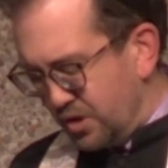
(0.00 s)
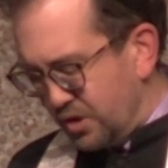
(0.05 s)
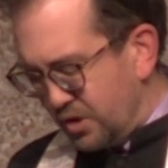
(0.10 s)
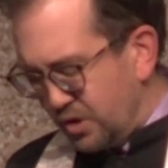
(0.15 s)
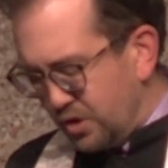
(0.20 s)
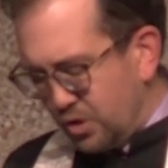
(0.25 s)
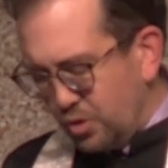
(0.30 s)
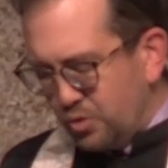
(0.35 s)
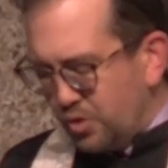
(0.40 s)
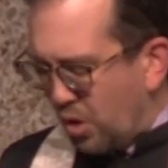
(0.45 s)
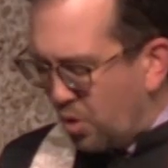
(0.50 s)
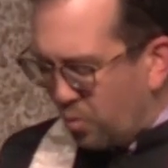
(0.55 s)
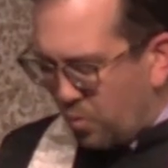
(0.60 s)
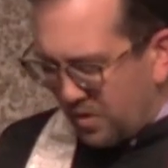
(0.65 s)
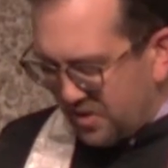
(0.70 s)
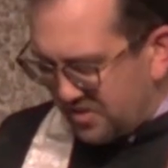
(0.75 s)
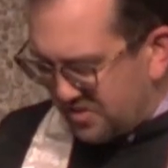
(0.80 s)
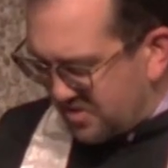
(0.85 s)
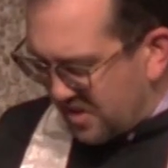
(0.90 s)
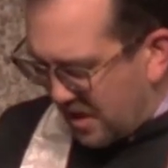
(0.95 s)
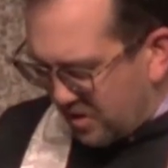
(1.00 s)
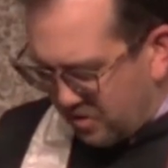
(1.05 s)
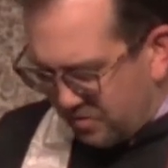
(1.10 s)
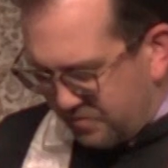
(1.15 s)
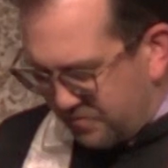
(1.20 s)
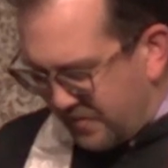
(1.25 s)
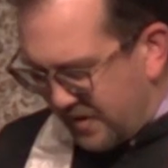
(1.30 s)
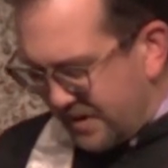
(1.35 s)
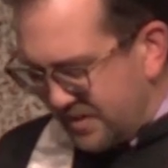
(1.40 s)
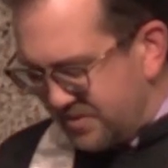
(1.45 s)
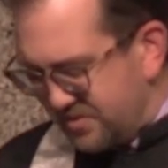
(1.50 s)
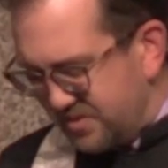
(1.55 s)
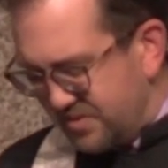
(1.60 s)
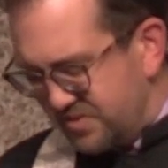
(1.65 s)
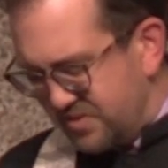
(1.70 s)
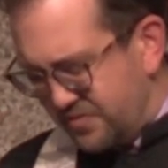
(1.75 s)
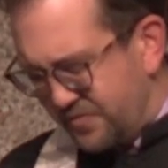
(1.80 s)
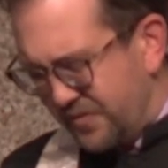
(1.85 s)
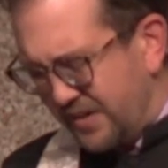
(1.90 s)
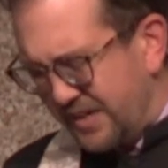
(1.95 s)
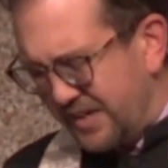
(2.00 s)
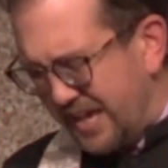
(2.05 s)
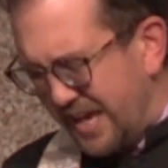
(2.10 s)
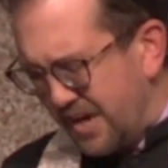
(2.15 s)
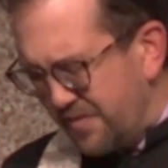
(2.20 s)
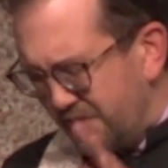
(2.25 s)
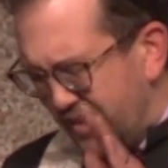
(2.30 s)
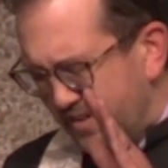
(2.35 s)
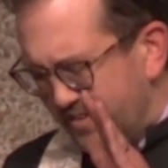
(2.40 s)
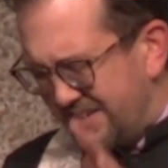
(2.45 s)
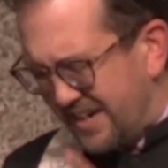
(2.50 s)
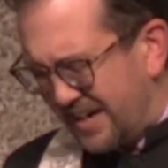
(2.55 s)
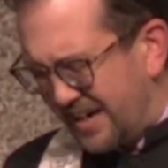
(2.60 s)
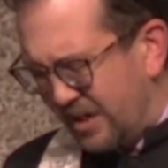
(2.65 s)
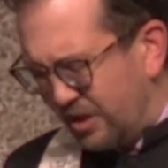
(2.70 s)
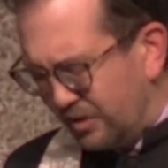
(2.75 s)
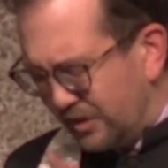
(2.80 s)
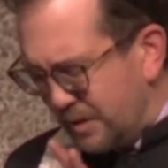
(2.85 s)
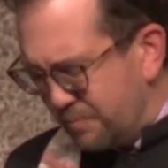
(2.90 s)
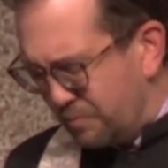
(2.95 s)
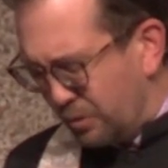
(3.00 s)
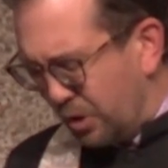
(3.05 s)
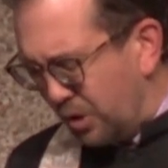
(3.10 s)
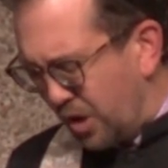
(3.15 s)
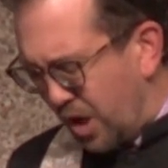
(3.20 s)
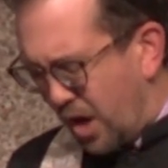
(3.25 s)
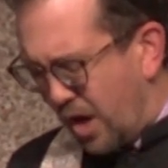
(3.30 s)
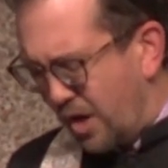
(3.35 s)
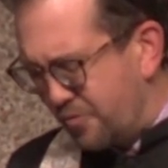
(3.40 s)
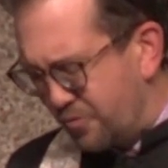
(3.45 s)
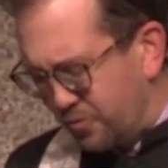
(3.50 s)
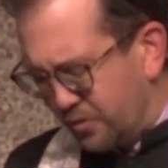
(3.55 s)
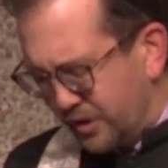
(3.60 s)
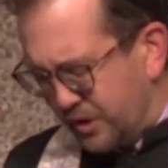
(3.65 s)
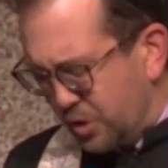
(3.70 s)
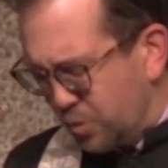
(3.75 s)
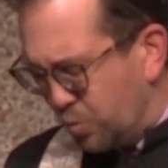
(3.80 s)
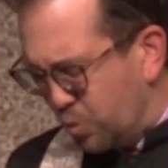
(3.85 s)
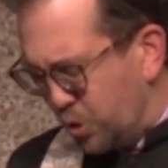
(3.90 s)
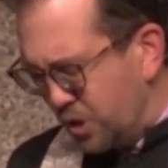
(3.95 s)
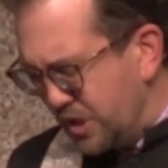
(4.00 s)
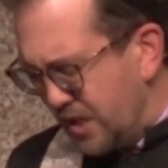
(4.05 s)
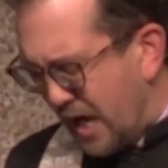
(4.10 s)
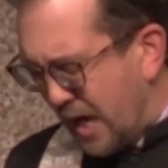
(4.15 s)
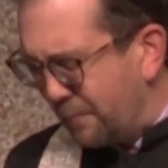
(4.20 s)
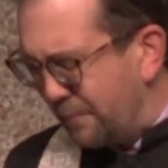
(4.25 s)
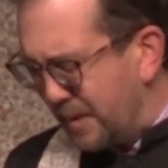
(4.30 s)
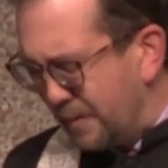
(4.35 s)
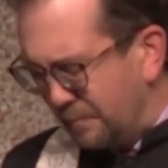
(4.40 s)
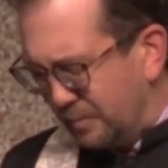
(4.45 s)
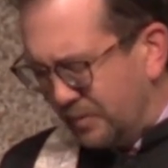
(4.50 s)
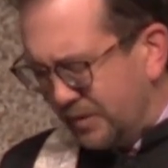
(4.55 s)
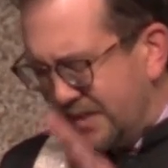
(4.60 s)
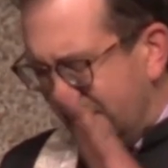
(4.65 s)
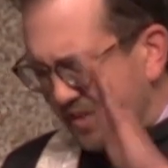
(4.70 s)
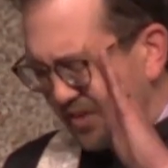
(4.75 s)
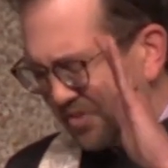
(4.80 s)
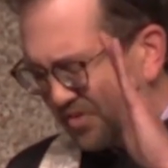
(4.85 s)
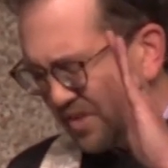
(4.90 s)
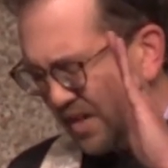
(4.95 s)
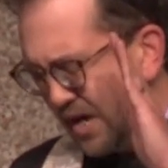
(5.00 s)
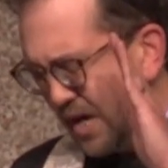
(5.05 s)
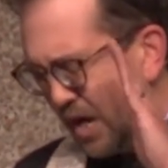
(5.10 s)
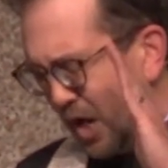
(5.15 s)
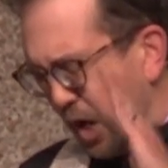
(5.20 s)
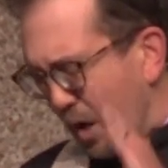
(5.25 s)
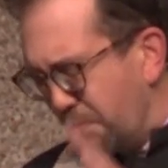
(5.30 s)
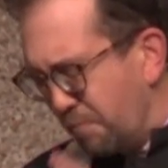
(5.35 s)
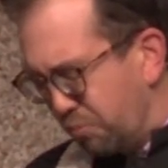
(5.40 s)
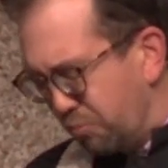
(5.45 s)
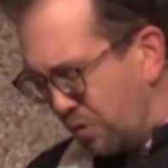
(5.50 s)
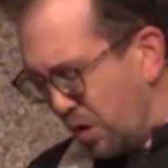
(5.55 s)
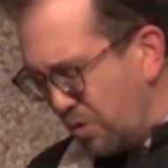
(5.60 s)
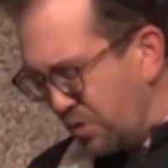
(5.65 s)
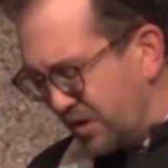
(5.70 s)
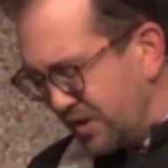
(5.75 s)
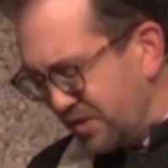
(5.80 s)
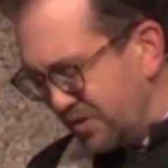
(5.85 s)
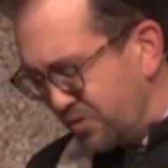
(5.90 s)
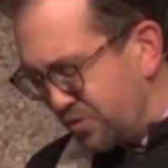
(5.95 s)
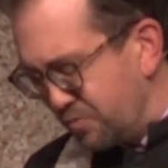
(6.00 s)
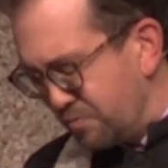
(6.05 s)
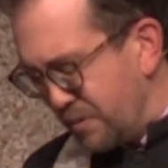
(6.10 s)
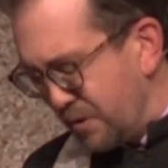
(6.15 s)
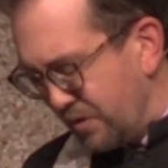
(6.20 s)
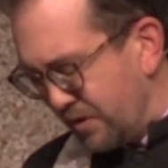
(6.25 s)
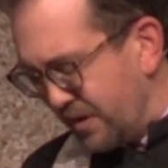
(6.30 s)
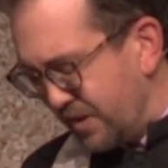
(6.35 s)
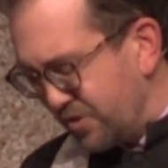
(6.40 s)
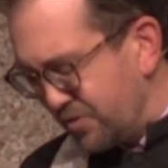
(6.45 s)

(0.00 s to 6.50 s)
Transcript: You don't want sacrifices. If I gave an entirely burnt offering, you would not be pleased. A broken spirit is my